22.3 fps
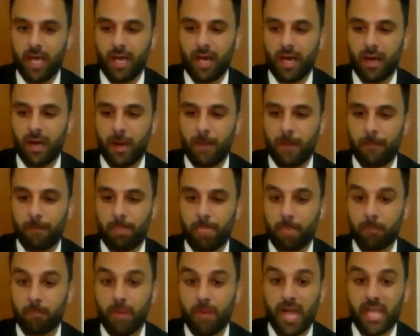uh,
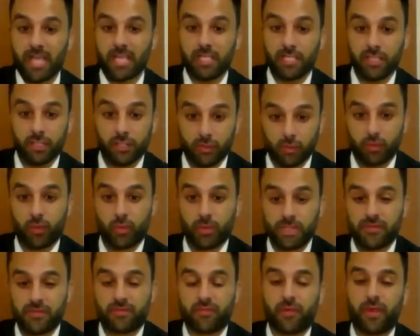my
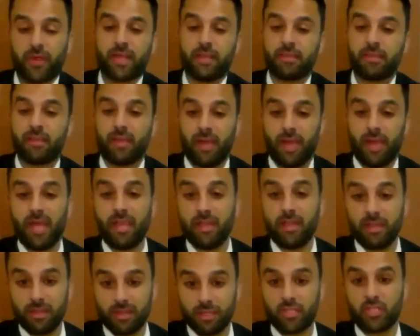Druze friend
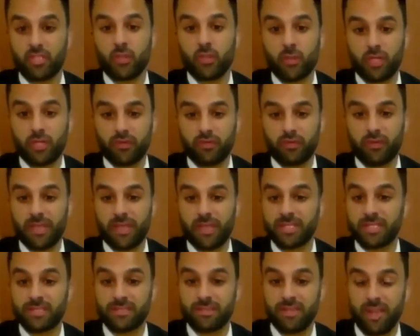and the Jewish
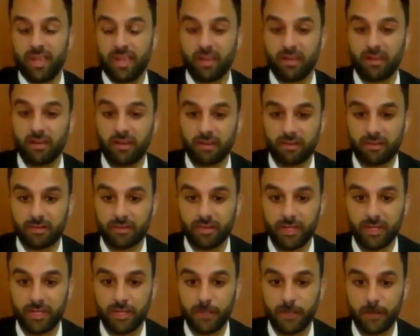friends, they got
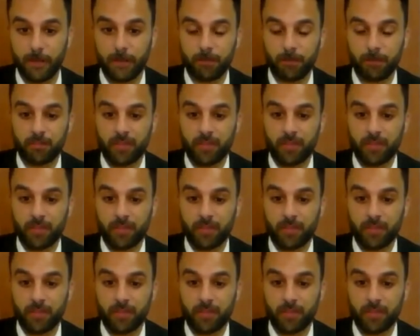uh,